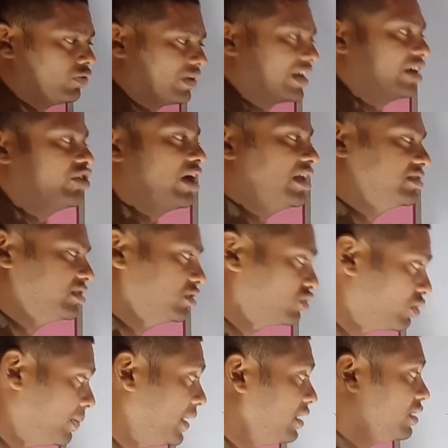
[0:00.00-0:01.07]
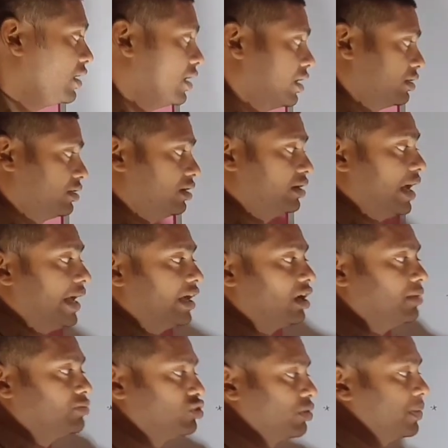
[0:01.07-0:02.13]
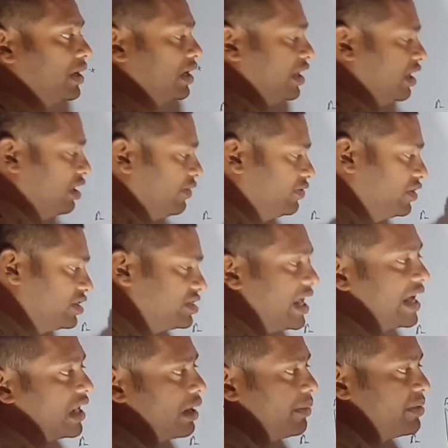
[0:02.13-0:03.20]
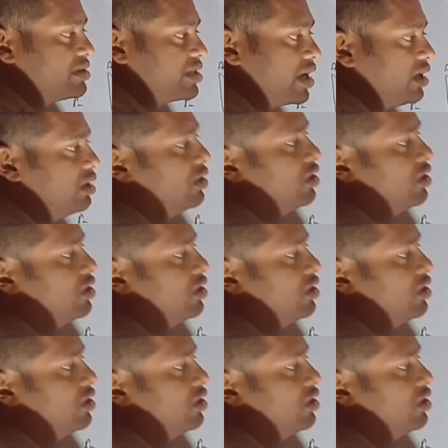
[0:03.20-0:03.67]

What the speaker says: we'll get the answer. So but the diagram should be clear. If this diagram is there,